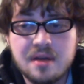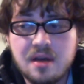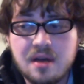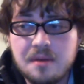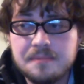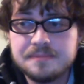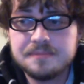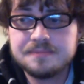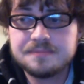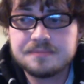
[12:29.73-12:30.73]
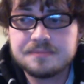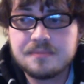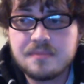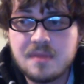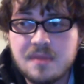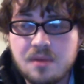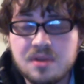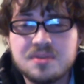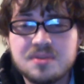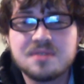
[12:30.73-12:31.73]
It
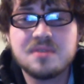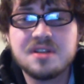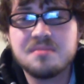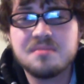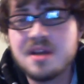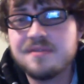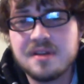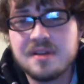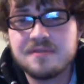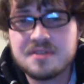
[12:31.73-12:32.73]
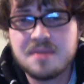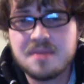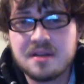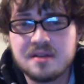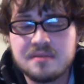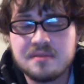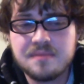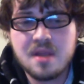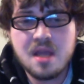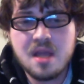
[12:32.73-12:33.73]
was a really good main event for SmackDown.
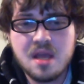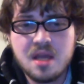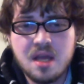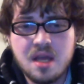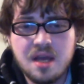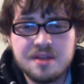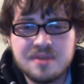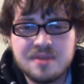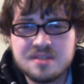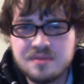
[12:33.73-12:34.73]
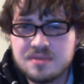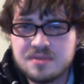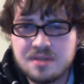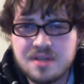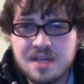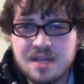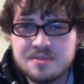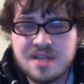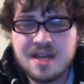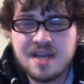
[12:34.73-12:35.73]
The rest of it was okay. It
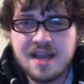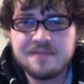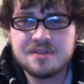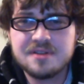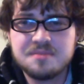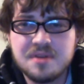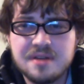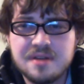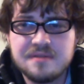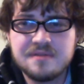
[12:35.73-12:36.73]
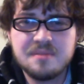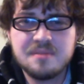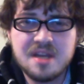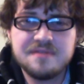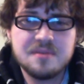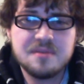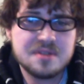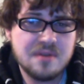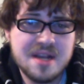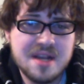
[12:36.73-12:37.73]
was kind of average. But the main event was
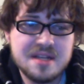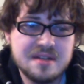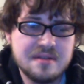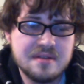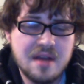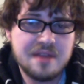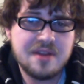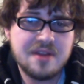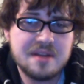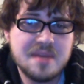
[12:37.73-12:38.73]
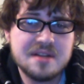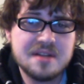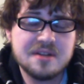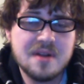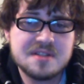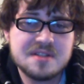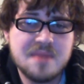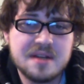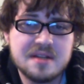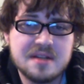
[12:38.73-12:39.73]
great, and I thought it made it a great
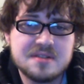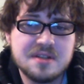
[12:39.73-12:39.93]
SmackDown.